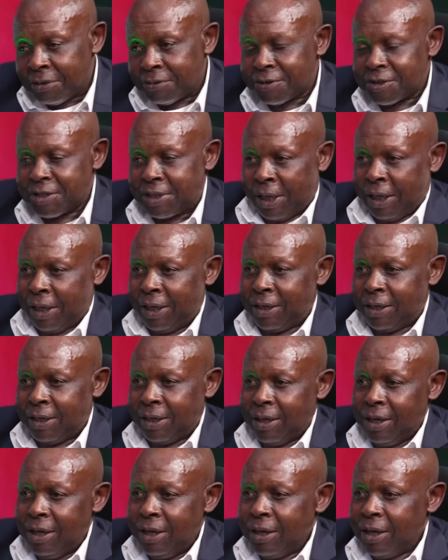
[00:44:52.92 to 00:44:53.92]
of skill.
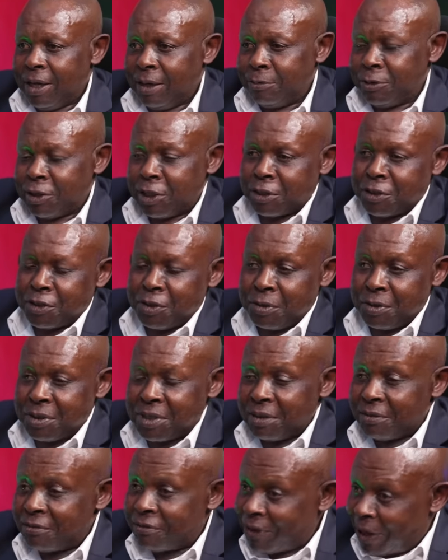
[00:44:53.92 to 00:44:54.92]
I'm just
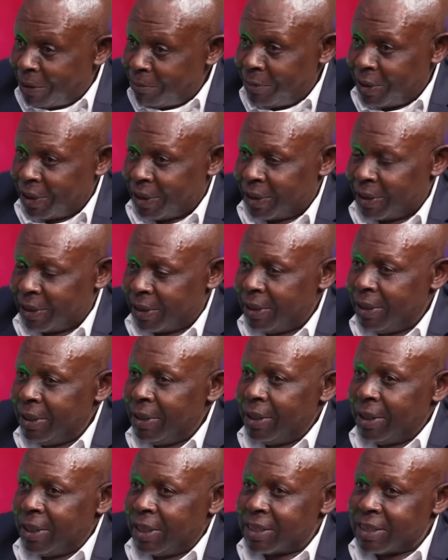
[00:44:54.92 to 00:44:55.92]
using farming
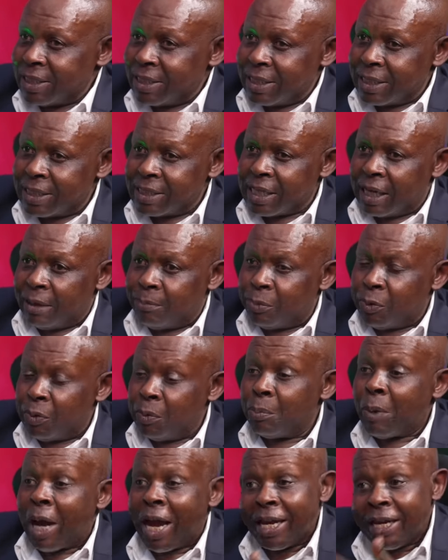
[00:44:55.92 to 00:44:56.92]
yeah. as an example.
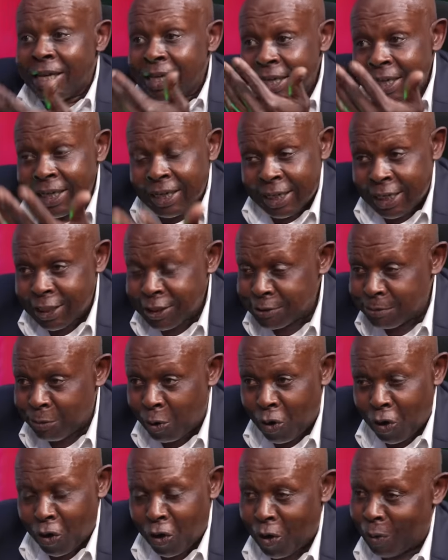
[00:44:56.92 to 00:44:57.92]
Mining gets
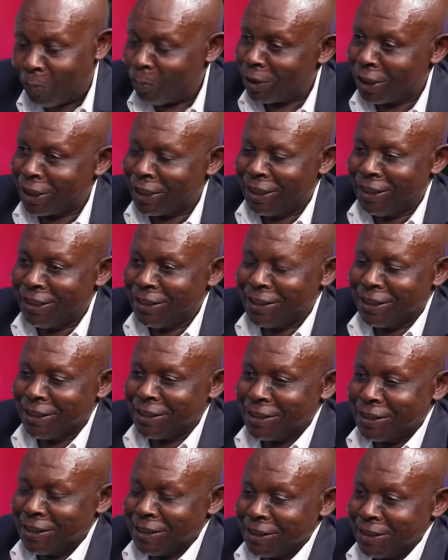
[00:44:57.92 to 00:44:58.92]
more
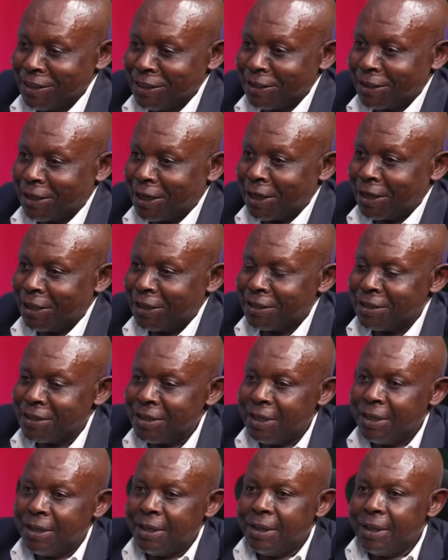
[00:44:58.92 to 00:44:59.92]
complicated, right?
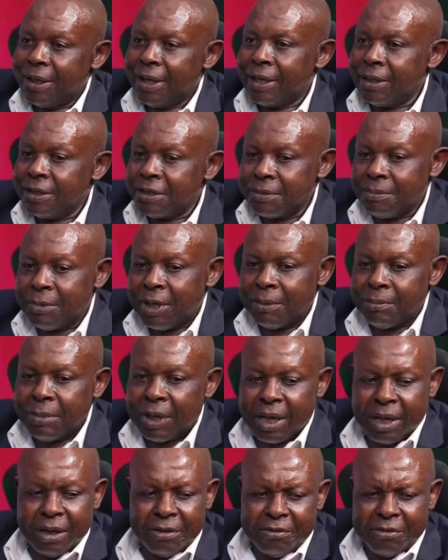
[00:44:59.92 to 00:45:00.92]
And
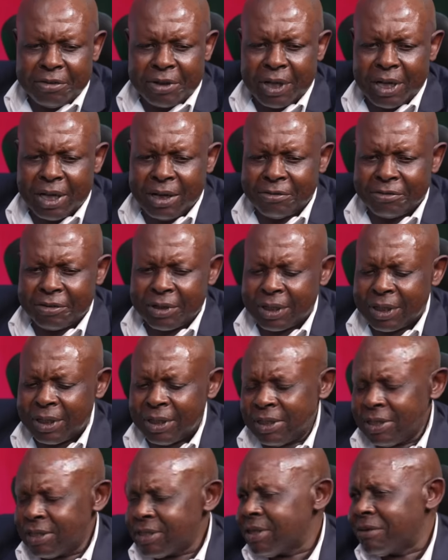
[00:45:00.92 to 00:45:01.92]
remember, every
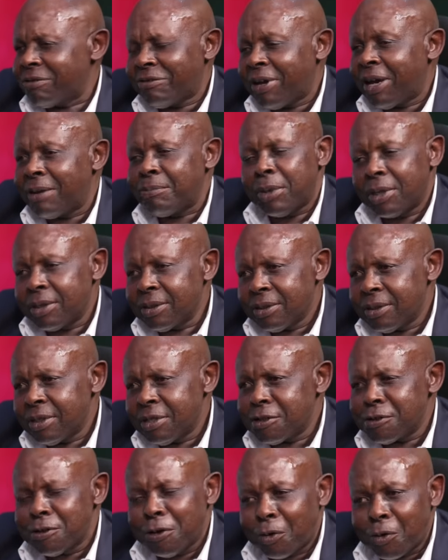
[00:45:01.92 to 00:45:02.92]
African is a farmer. There's yeah.